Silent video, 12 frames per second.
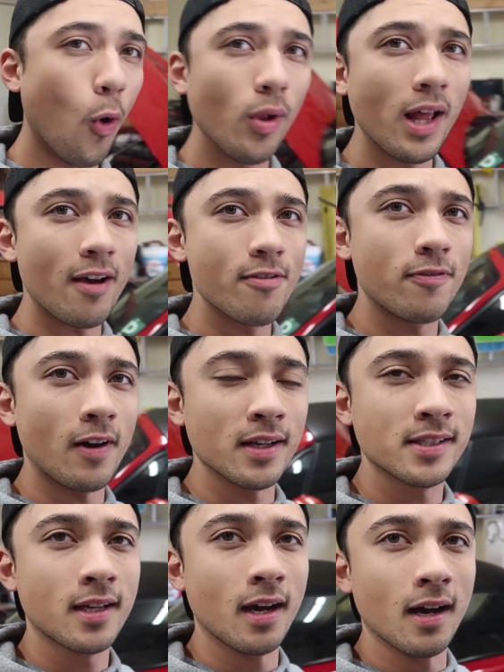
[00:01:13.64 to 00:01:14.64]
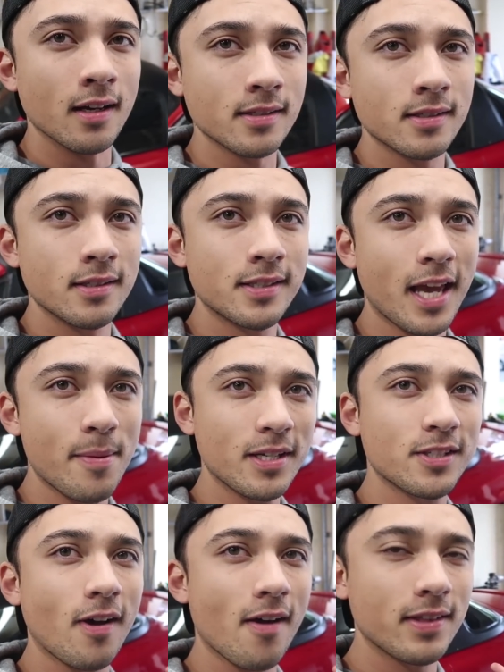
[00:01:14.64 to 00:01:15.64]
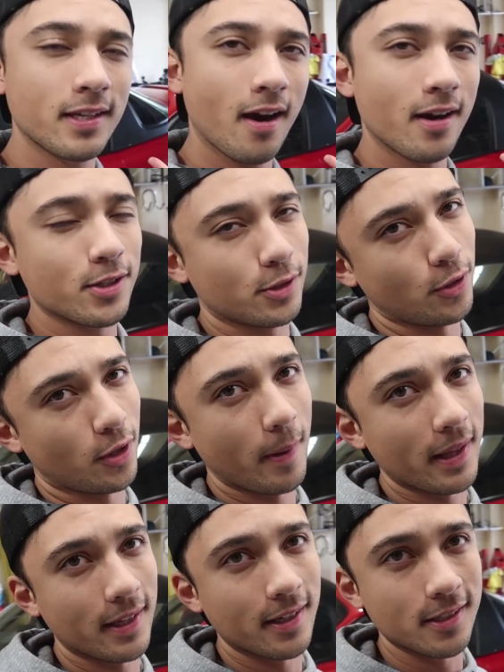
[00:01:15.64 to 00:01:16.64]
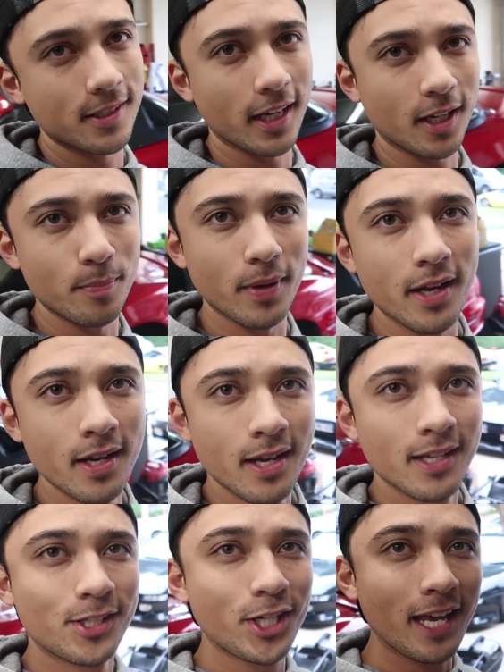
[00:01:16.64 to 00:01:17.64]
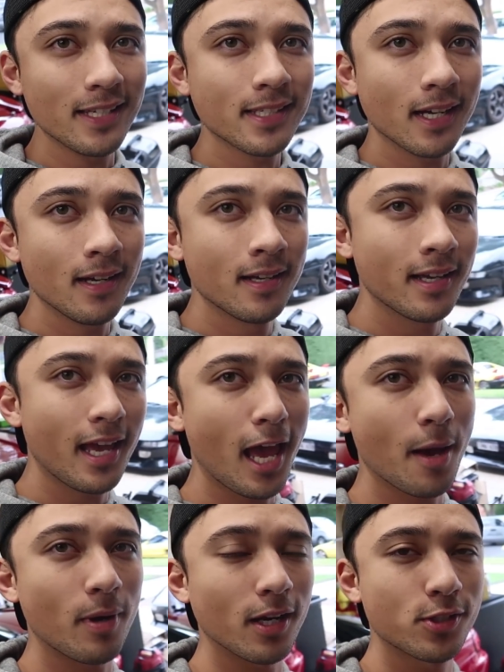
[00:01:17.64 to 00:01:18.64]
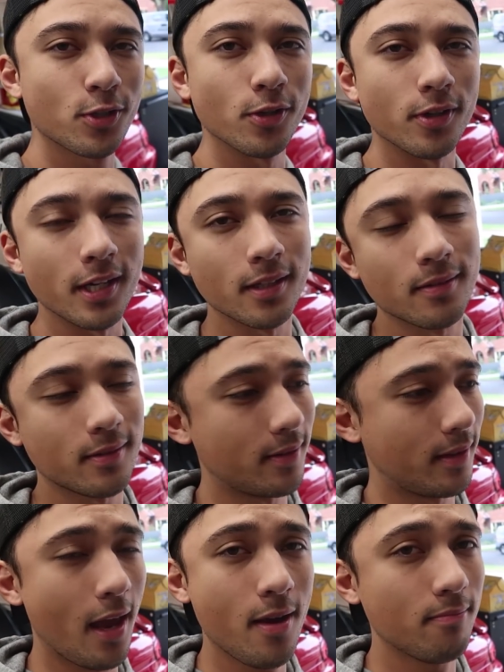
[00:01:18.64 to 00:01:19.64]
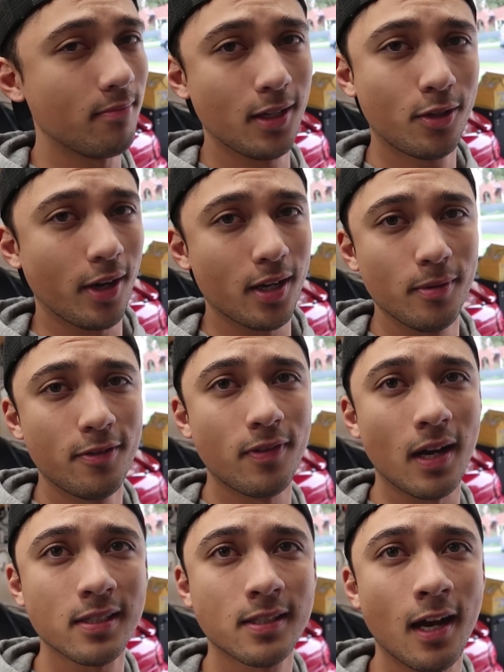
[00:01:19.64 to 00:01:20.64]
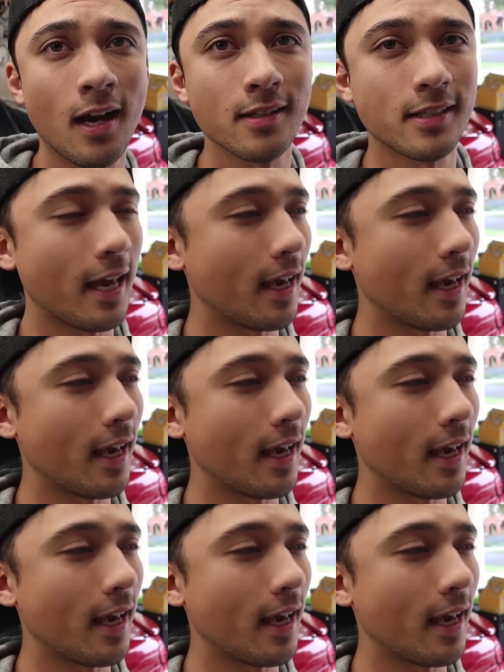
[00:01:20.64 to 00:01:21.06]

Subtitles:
all have fast cars. This MX-5 in the garage, I'll talk about that in a second, but Chaser, MR2, they're incredibly fast cars,